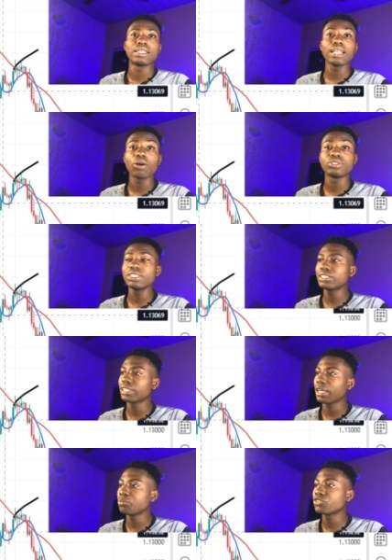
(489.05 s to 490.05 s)
Now this
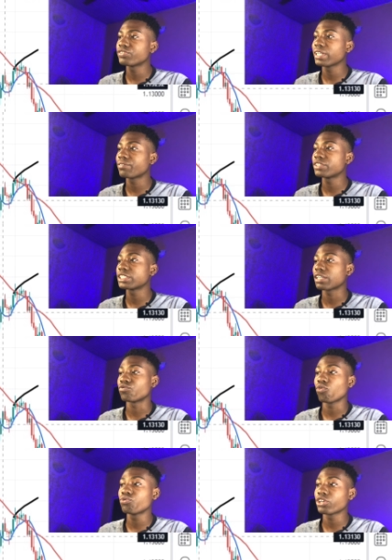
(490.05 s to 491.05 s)
9 moving average
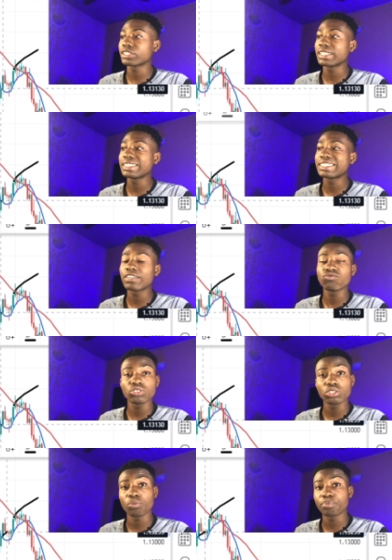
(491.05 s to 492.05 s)
have obviously saved you
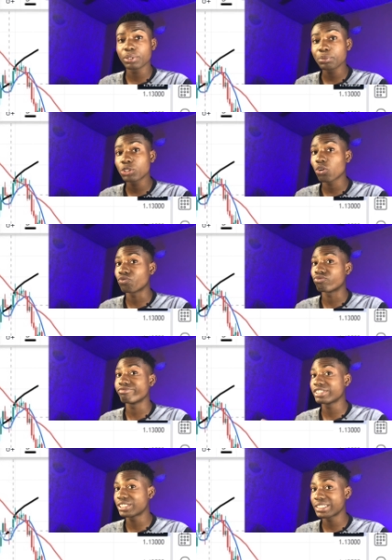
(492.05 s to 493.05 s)
some pips of
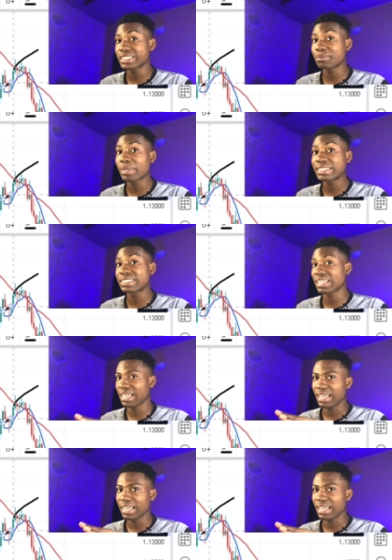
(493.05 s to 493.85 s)
retracement